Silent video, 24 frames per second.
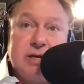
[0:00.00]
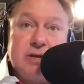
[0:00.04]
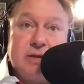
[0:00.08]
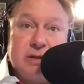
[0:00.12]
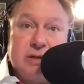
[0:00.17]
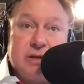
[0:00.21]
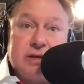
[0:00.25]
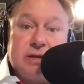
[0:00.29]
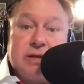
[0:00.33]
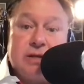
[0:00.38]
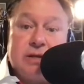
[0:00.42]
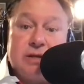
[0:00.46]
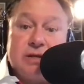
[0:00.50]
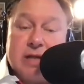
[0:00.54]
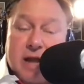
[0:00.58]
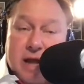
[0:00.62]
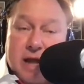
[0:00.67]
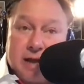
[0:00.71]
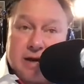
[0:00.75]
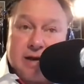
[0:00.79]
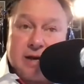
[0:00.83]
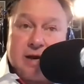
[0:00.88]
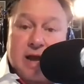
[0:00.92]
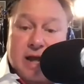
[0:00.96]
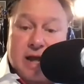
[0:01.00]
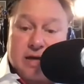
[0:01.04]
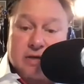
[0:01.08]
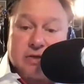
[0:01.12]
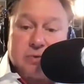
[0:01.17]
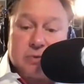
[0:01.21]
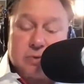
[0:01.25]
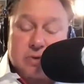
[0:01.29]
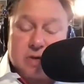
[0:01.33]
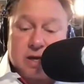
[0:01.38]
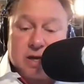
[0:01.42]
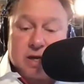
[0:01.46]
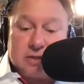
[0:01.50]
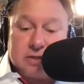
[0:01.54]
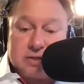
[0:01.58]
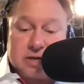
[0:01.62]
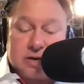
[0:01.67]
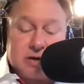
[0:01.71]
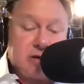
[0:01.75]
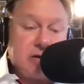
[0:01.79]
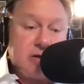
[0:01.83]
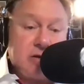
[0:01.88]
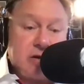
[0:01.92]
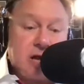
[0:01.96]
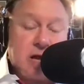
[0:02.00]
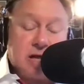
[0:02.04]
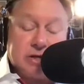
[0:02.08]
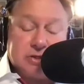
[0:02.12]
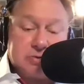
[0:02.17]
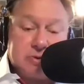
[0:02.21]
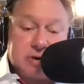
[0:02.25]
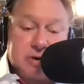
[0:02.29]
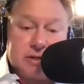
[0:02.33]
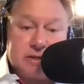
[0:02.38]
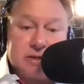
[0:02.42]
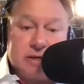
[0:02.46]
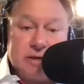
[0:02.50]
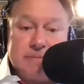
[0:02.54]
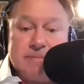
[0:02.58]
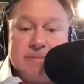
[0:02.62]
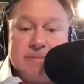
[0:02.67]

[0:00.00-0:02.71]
this is not an actual contract.